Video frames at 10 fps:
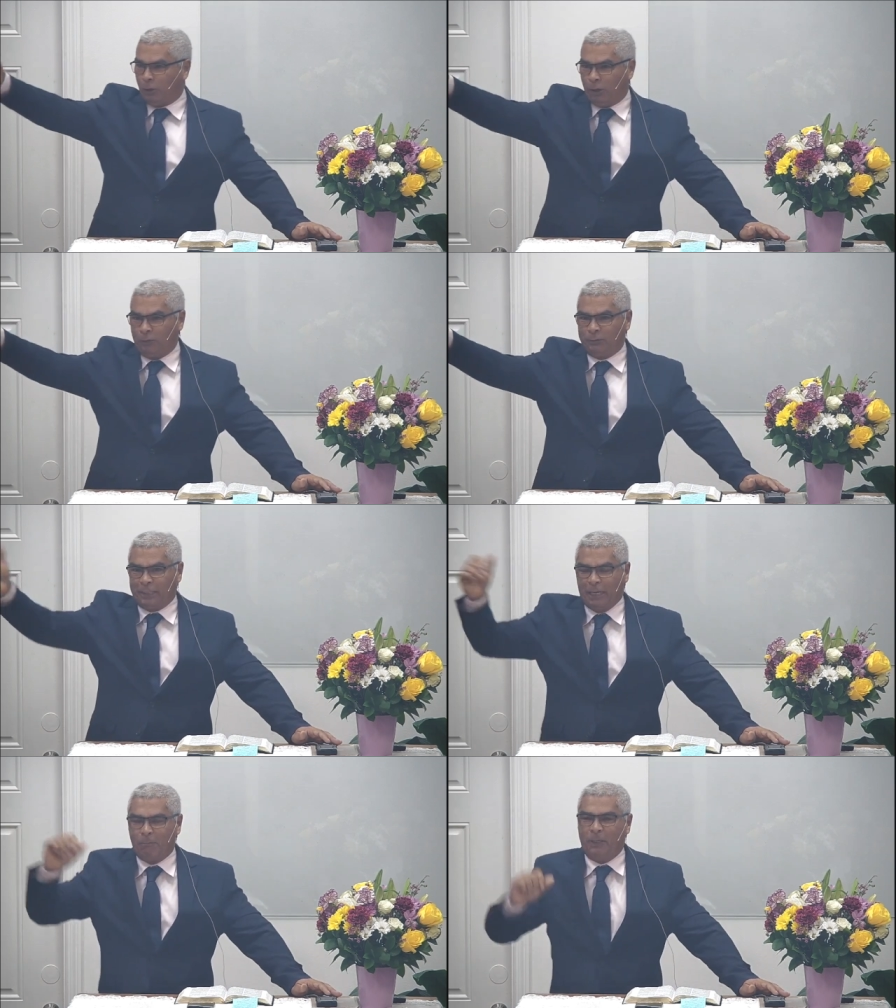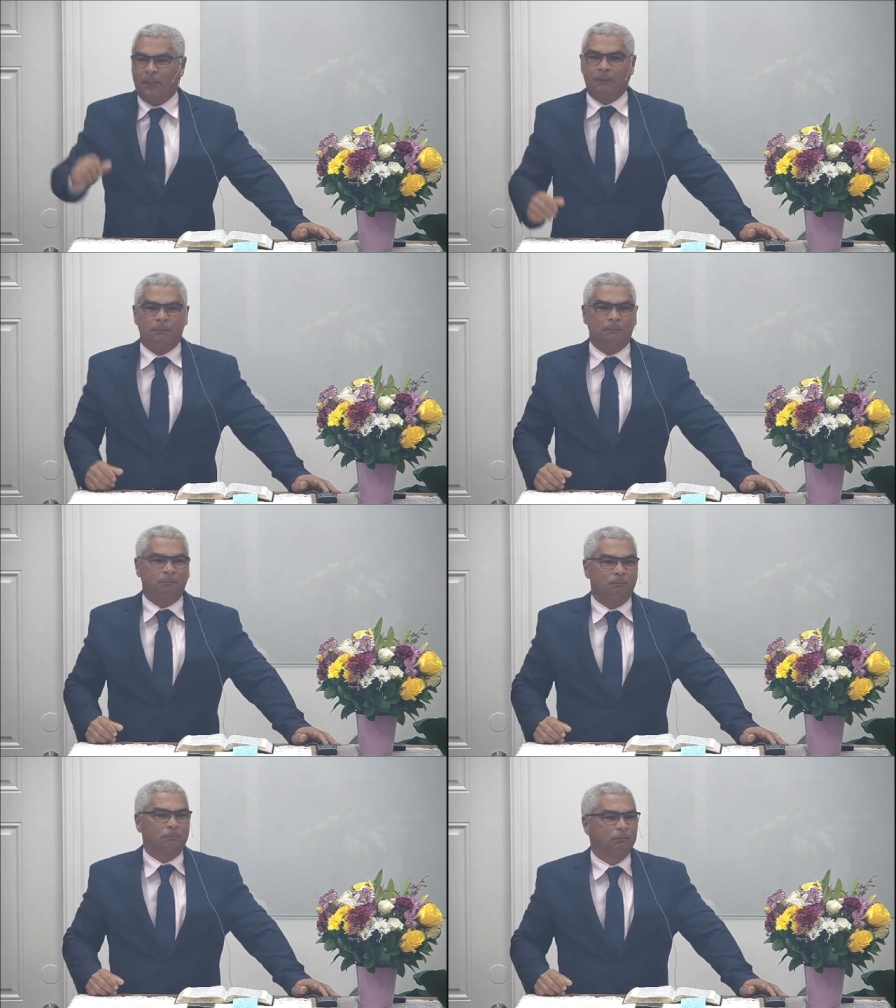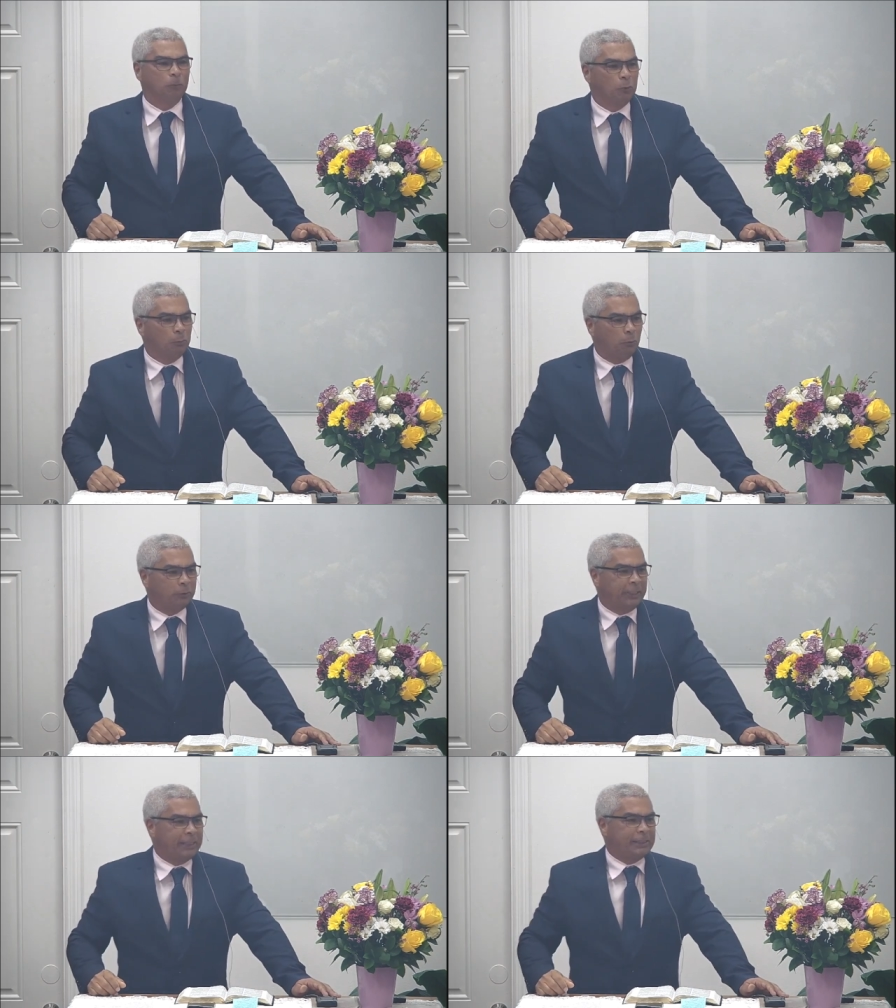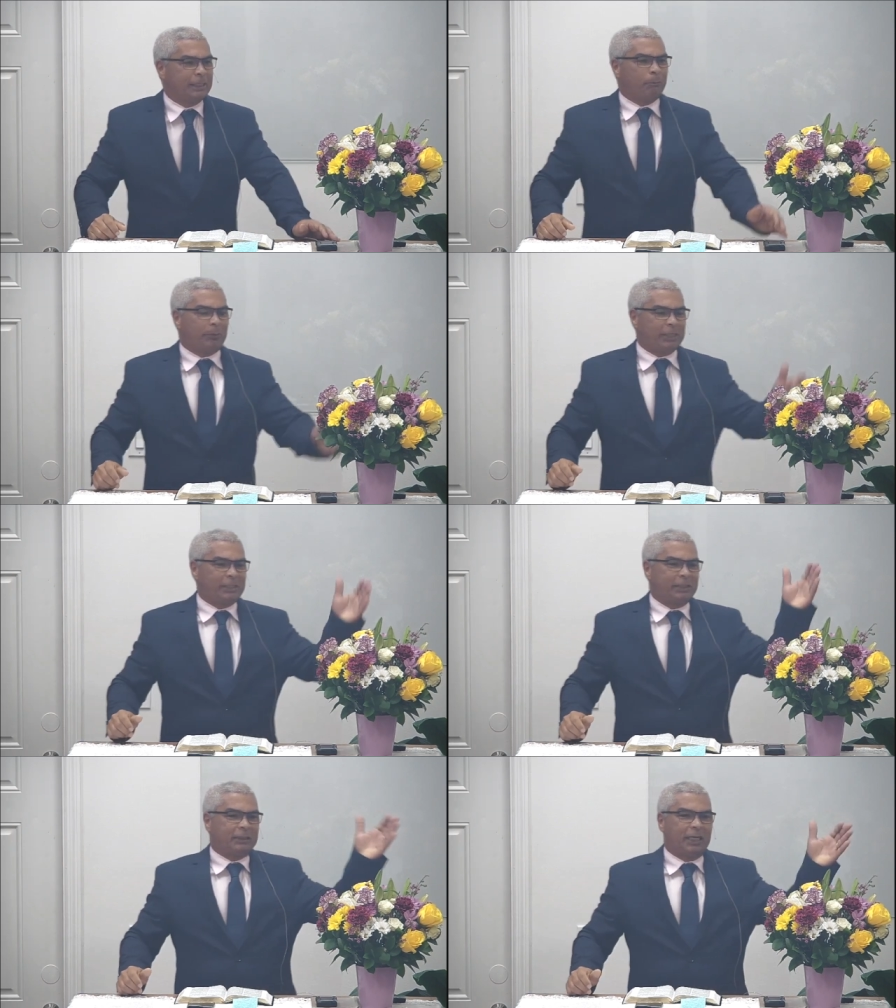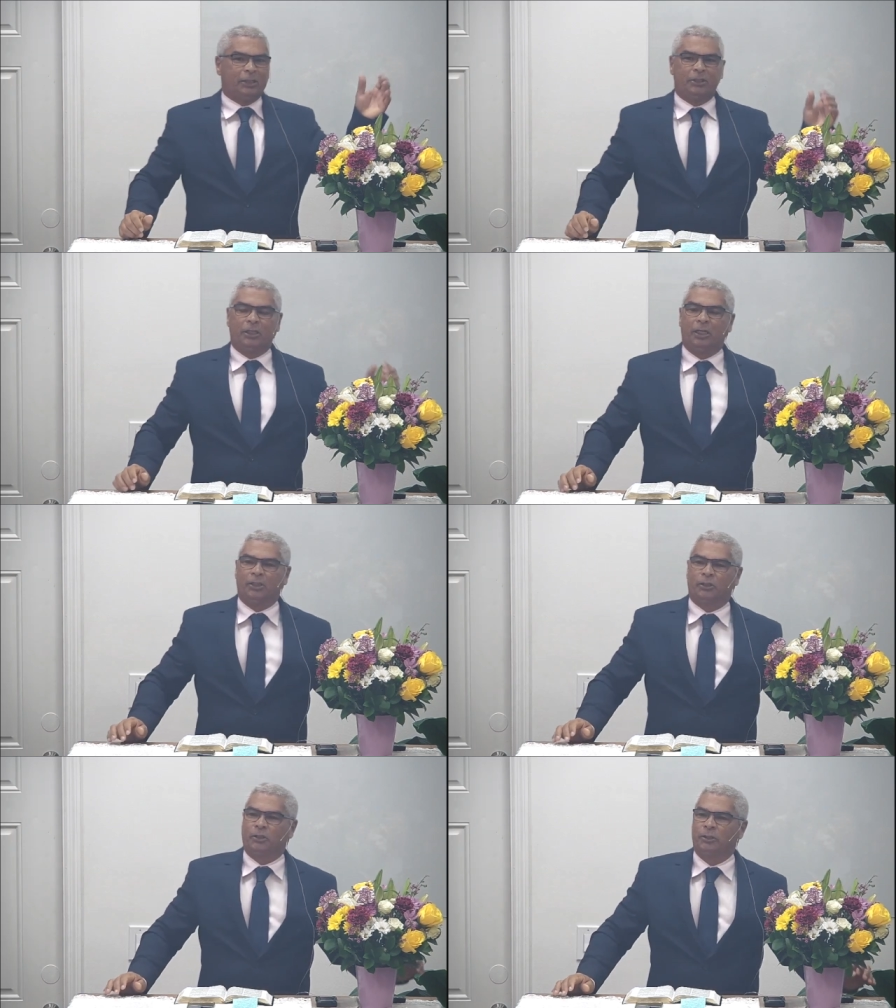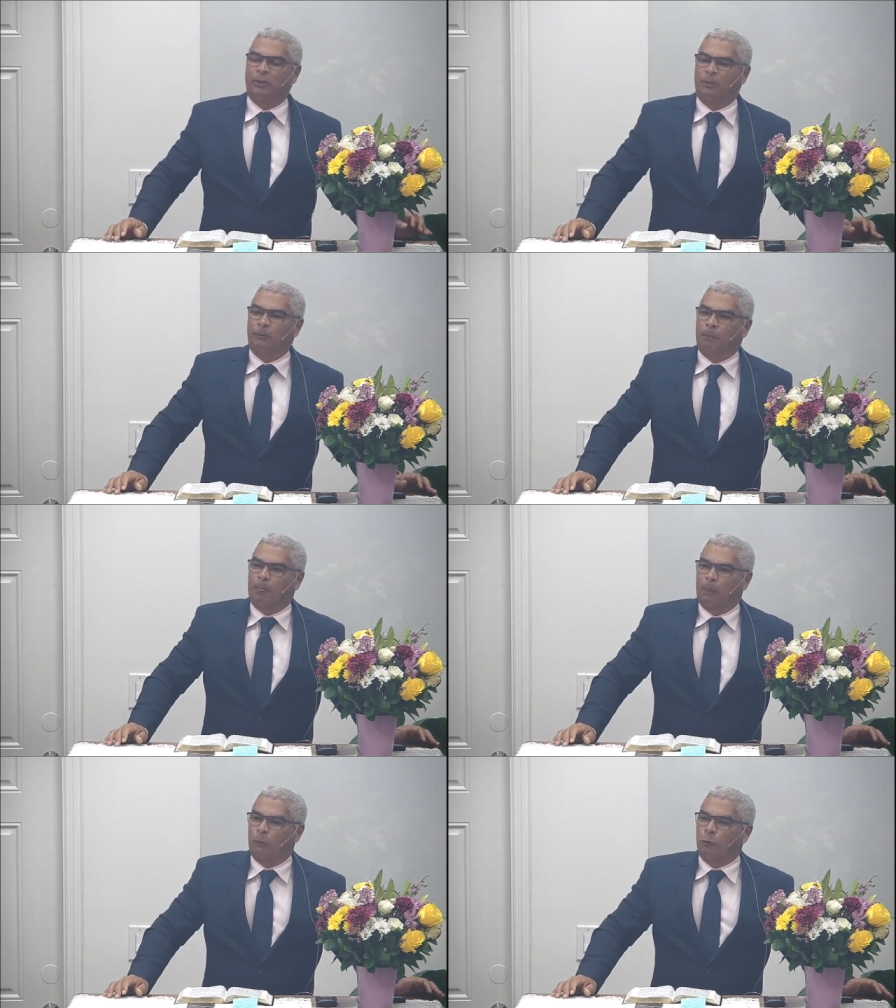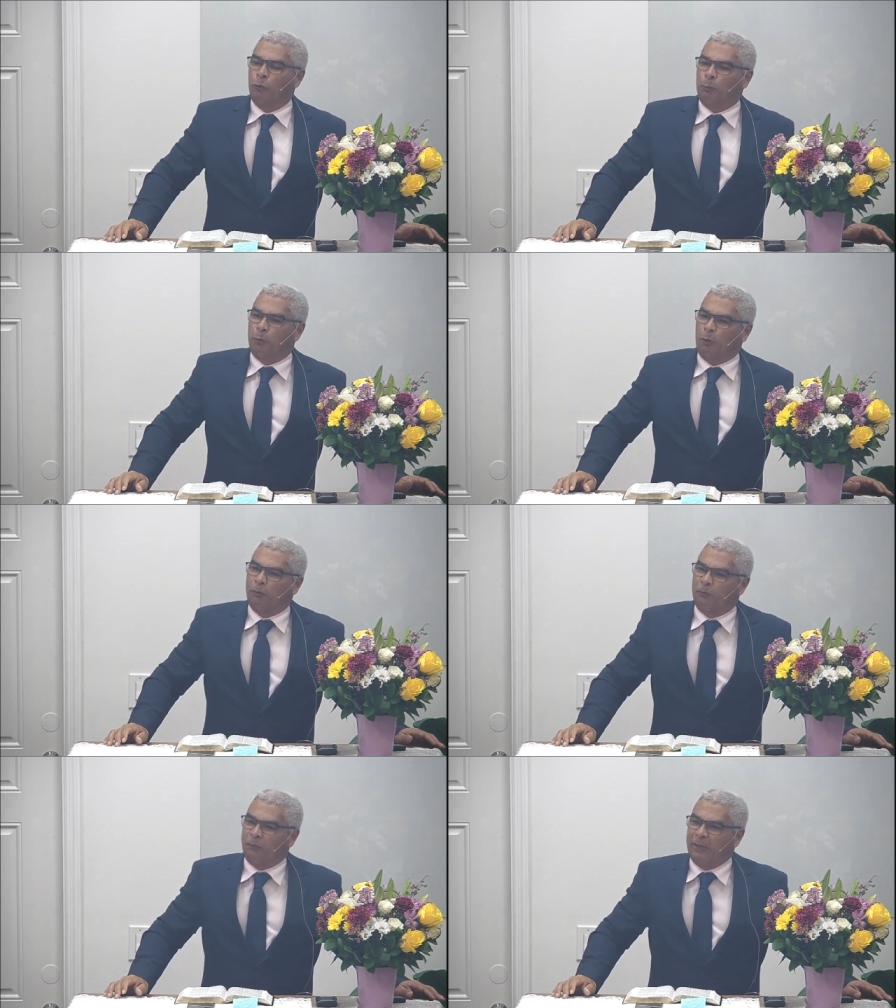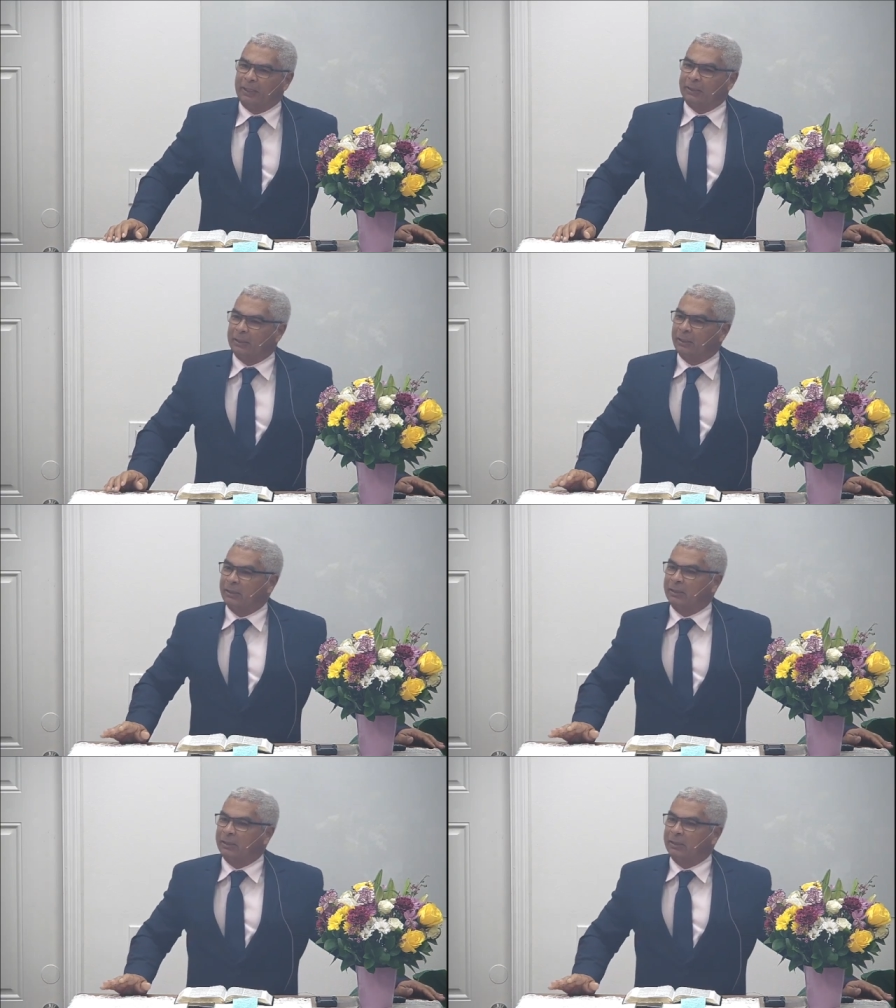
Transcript: that my lord Naaman could have come and present himself